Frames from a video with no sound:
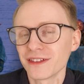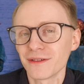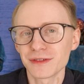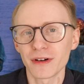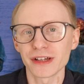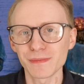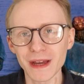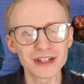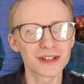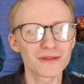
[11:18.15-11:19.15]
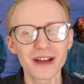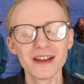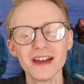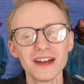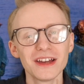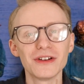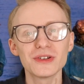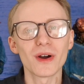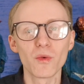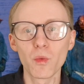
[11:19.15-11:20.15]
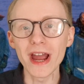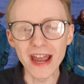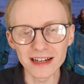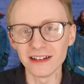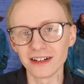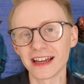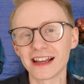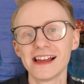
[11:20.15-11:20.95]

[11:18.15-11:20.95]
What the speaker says: I thought it was quite spacious, quite, you know, just quite weird looking.